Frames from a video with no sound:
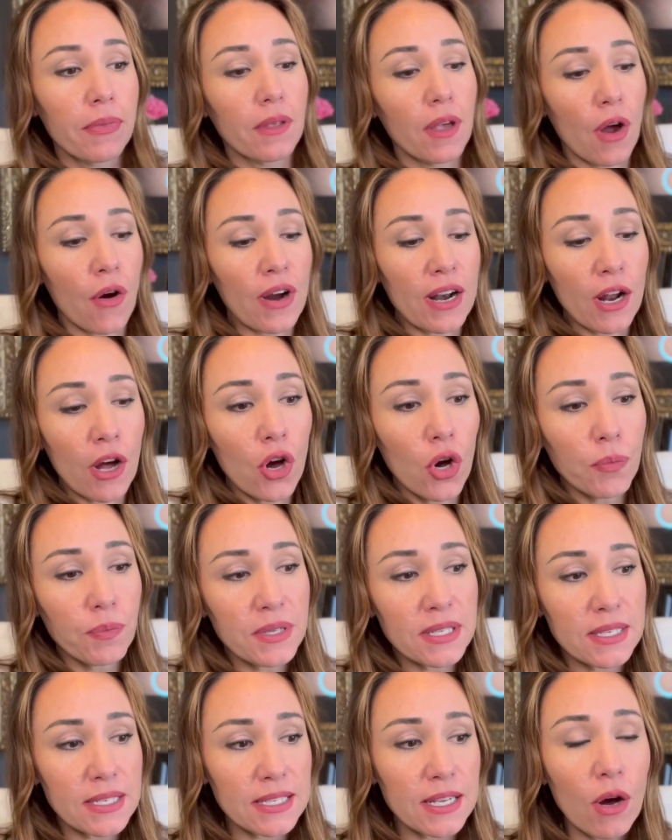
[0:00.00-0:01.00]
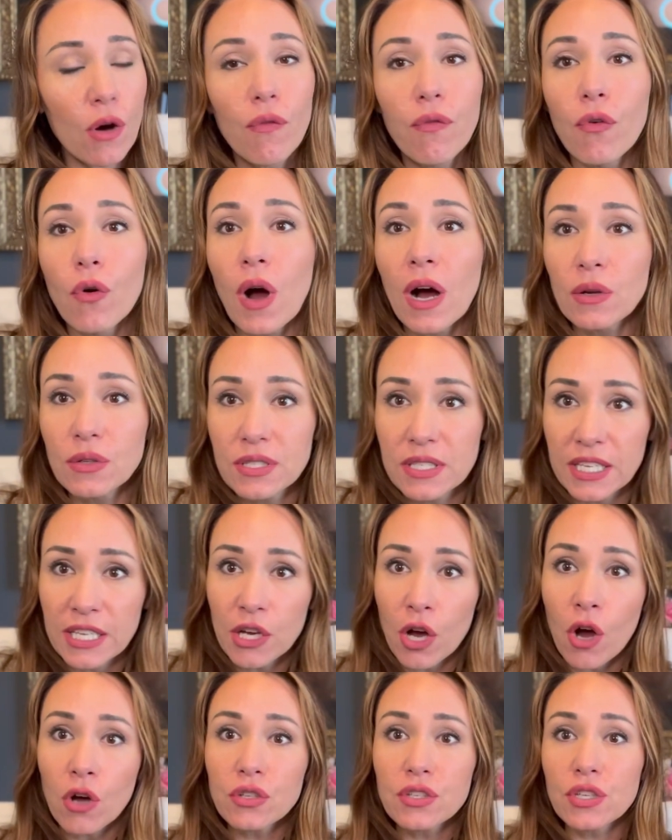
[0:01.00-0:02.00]
All right, I hope this is helpful. I'll see
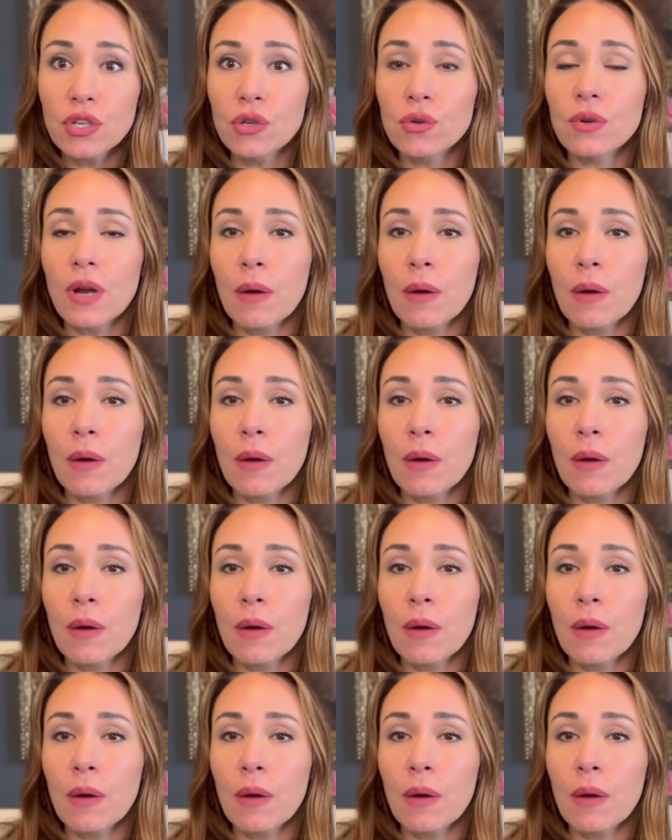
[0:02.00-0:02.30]
y'all soon.